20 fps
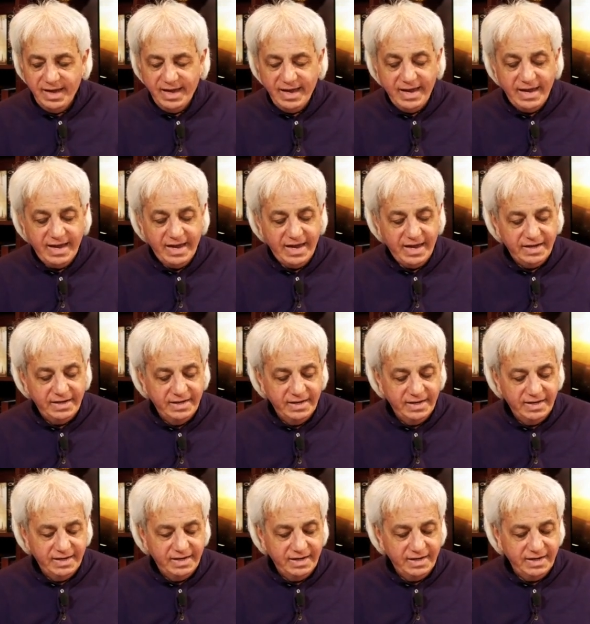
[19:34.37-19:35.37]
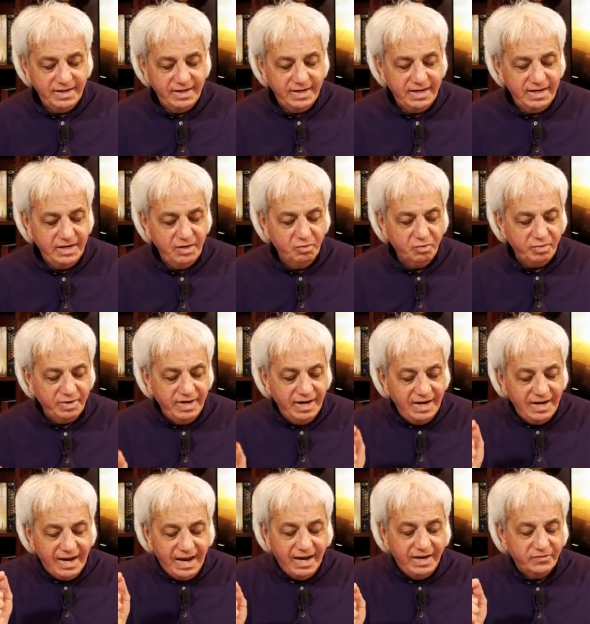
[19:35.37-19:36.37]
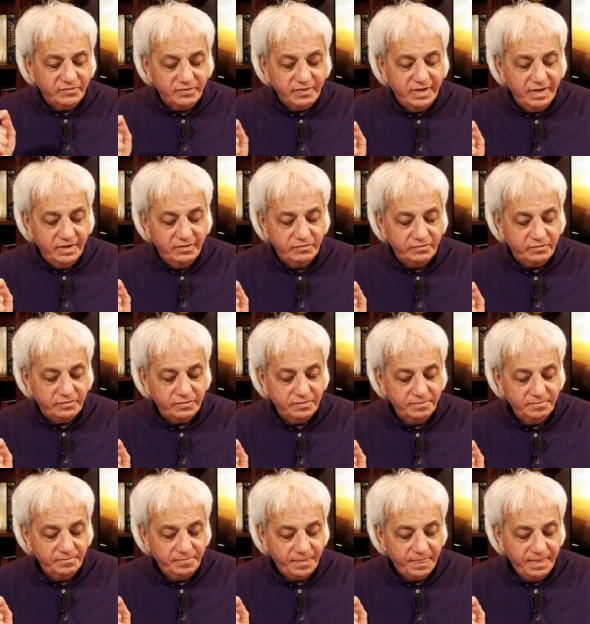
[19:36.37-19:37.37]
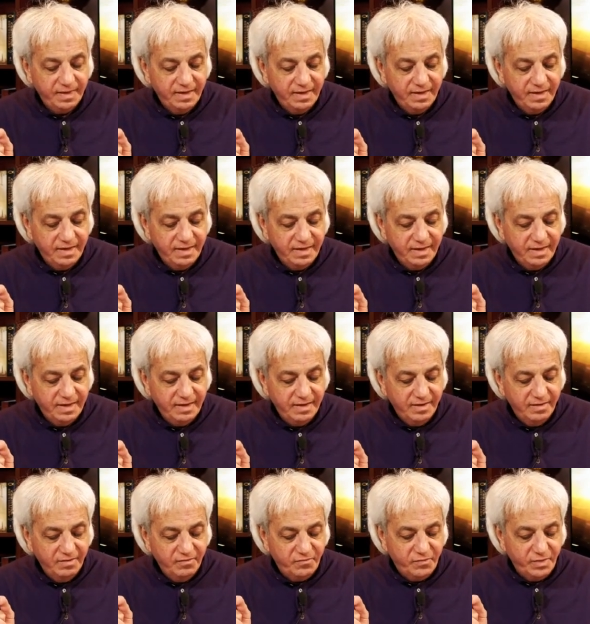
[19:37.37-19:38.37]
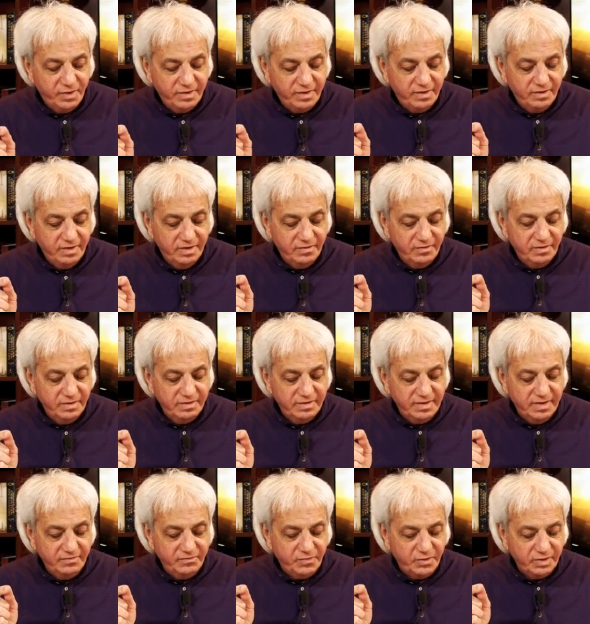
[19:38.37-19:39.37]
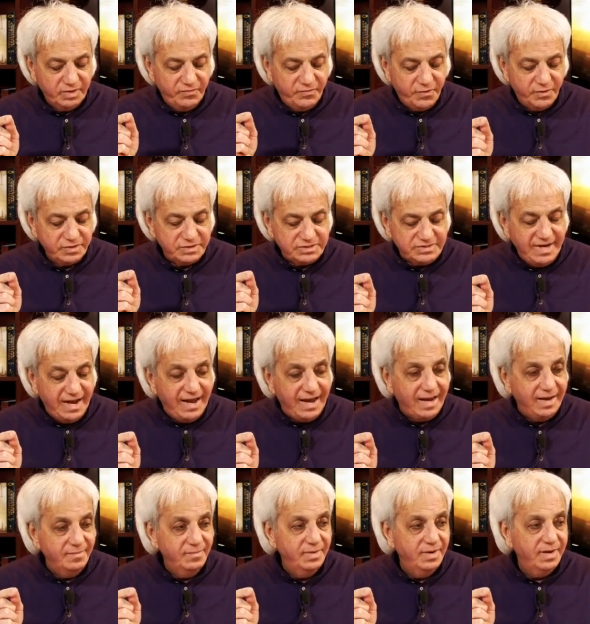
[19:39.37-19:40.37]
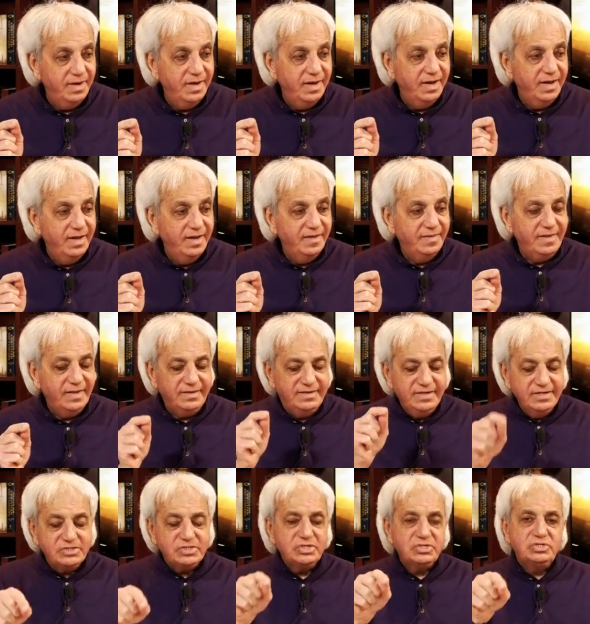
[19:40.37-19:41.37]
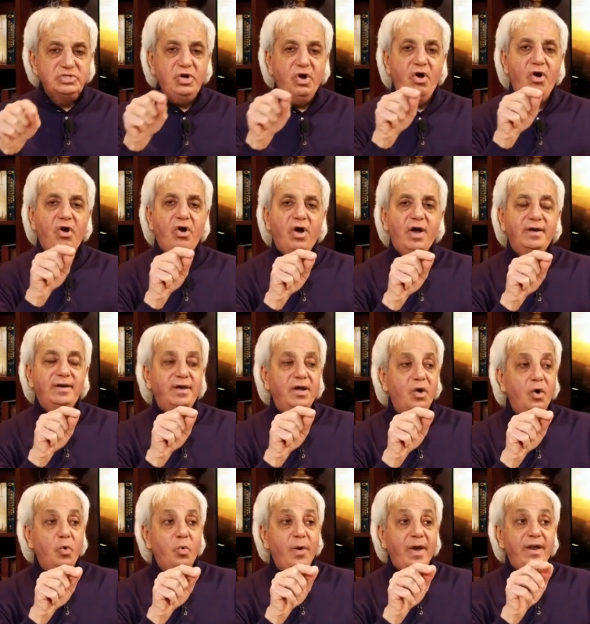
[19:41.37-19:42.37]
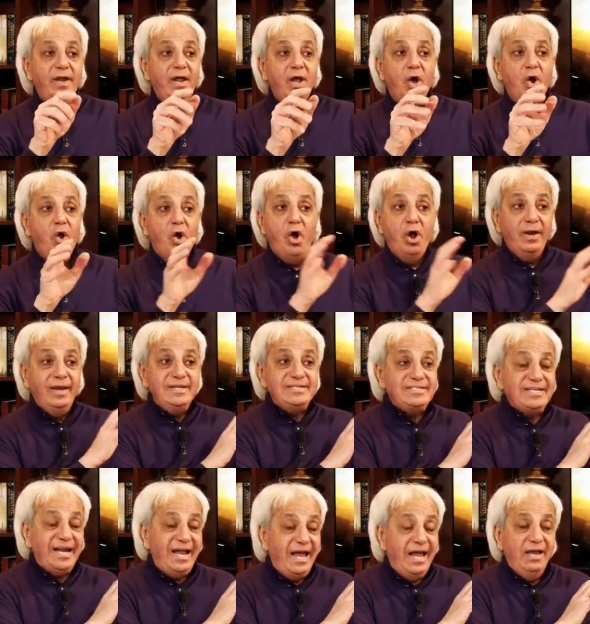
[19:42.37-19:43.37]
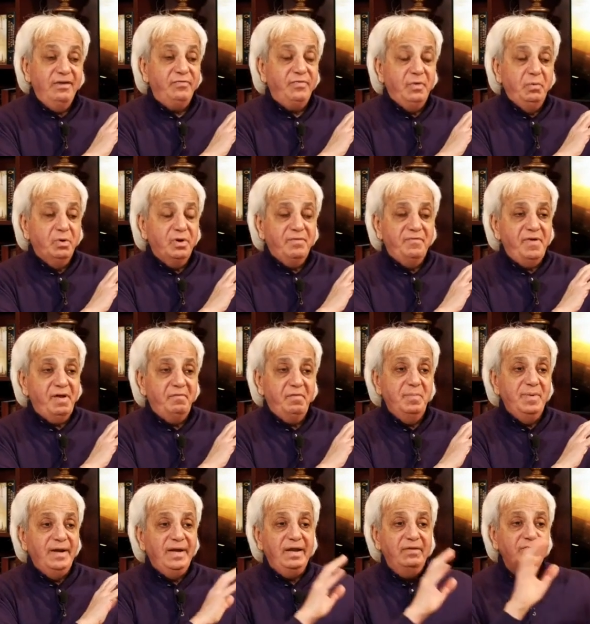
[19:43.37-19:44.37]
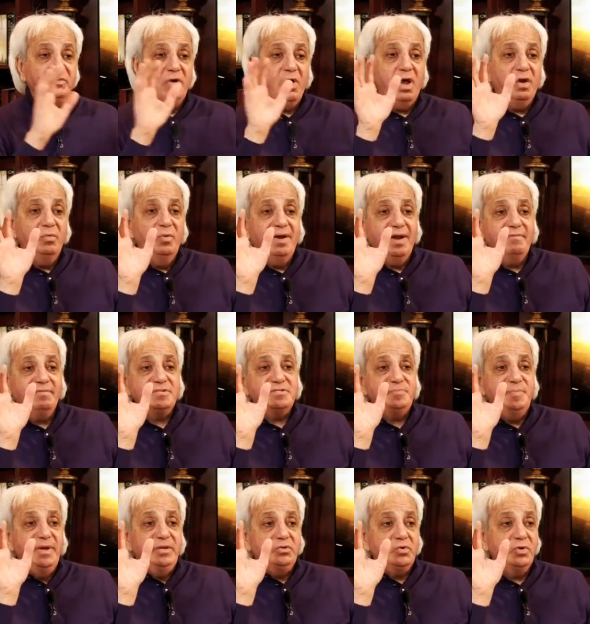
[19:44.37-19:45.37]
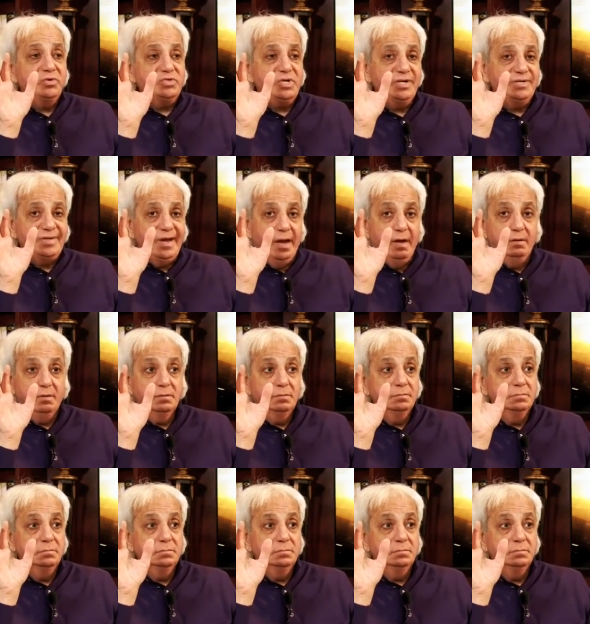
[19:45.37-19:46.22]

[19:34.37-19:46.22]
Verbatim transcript: and he realizes for the, for the first time that this is God when all his life he would have never believed God would ever speak to a Gentile